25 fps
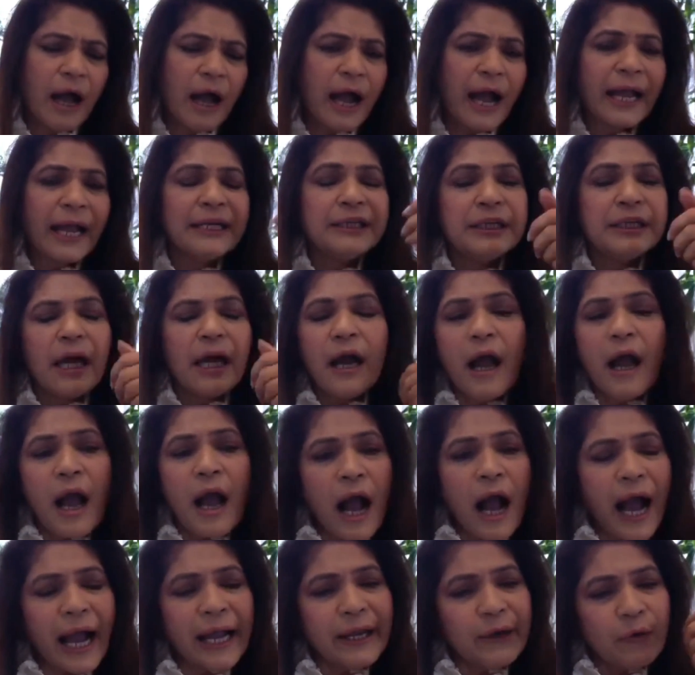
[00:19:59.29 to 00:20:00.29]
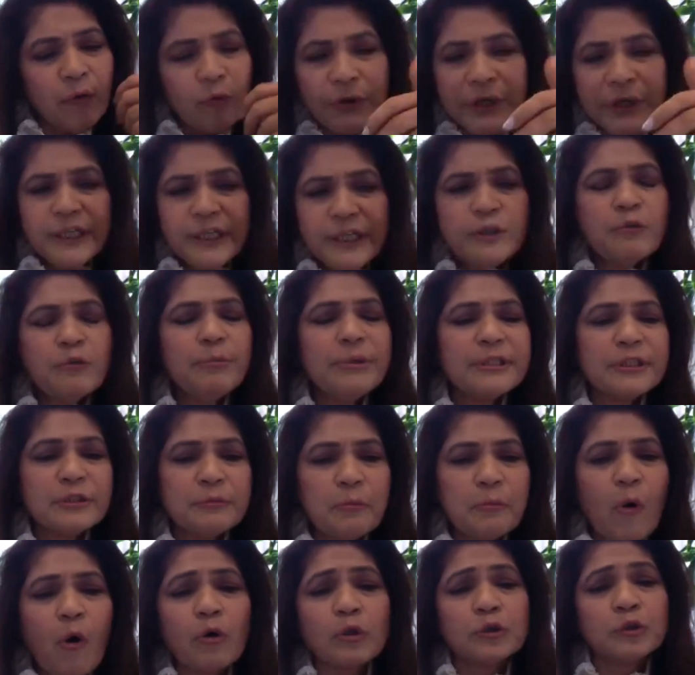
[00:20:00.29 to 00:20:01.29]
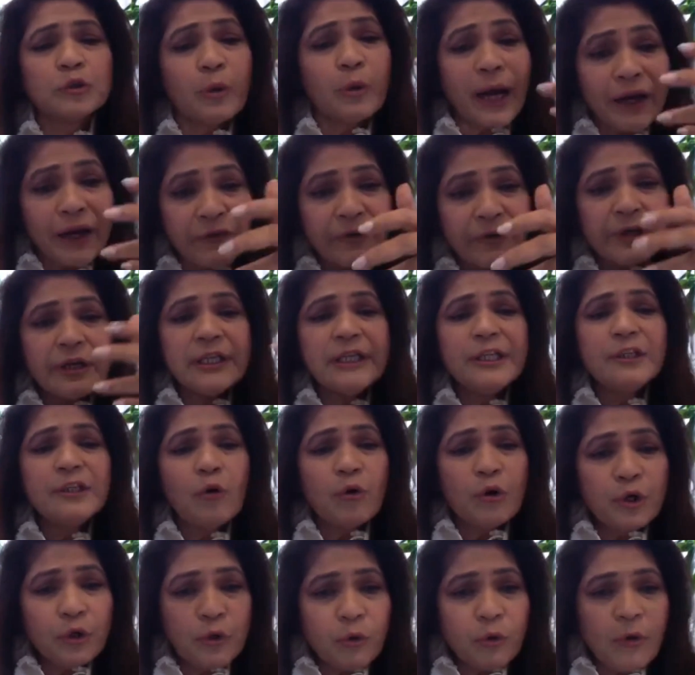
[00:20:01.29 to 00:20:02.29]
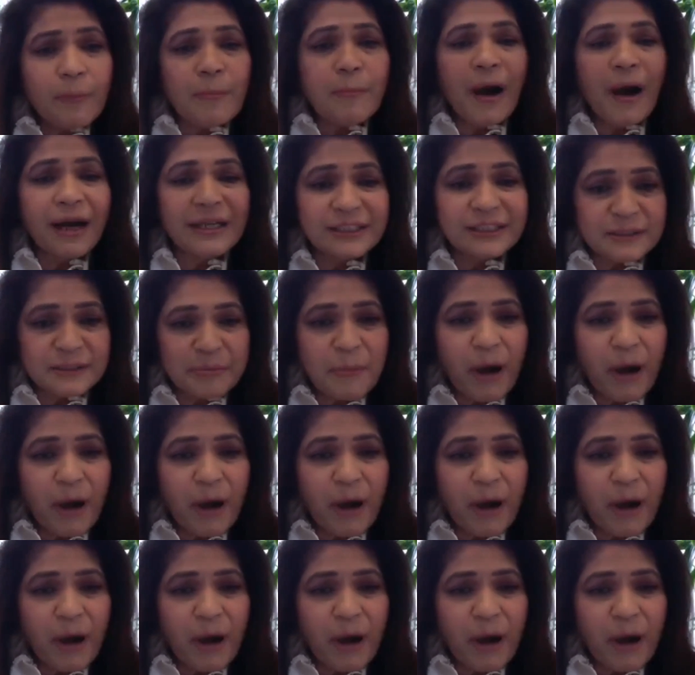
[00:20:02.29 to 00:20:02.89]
I only do bespoke, so I really don't know a mass